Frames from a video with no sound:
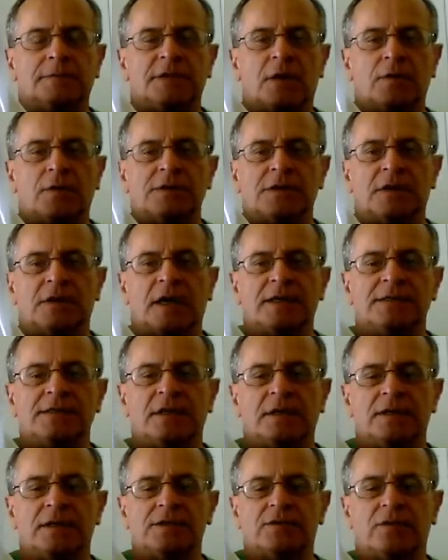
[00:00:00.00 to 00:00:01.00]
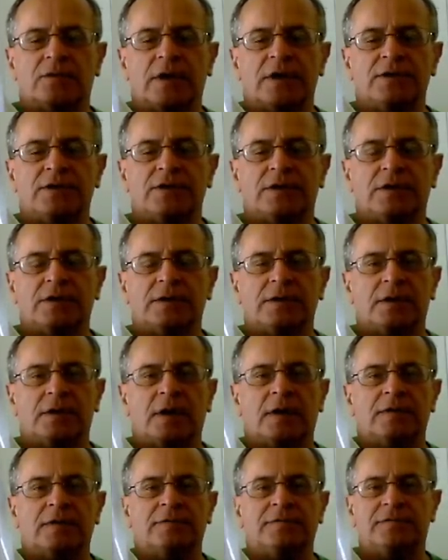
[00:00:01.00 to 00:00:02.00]
So it's a nice illustration
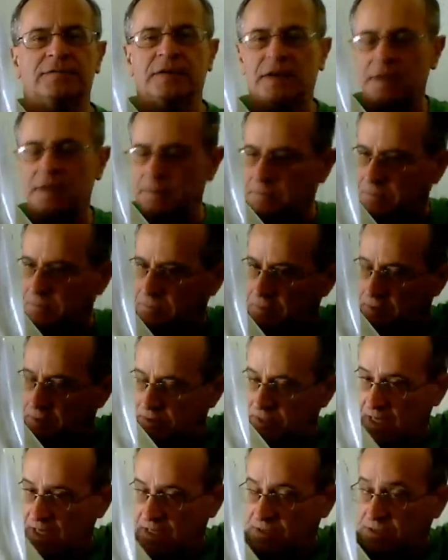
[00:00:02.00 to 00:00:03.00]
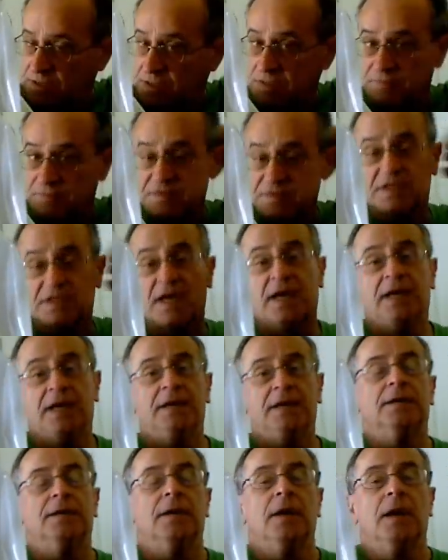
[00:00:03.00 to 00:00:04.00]
of um, changes of
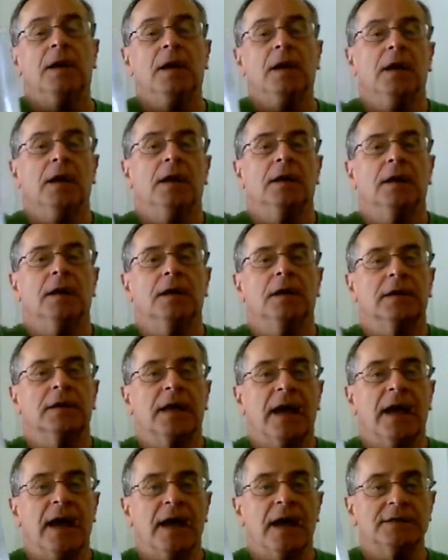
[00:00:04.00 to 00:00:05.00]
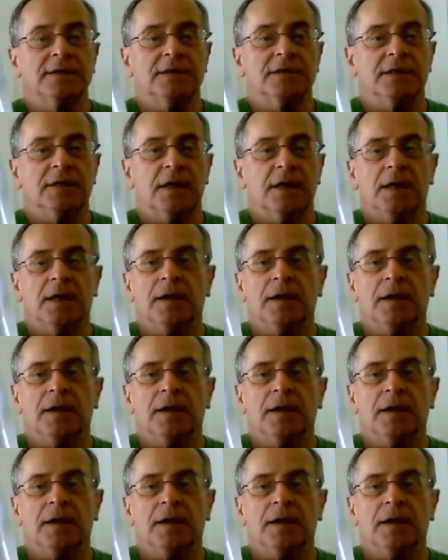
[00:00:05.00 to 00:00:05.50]
state, uh, gas,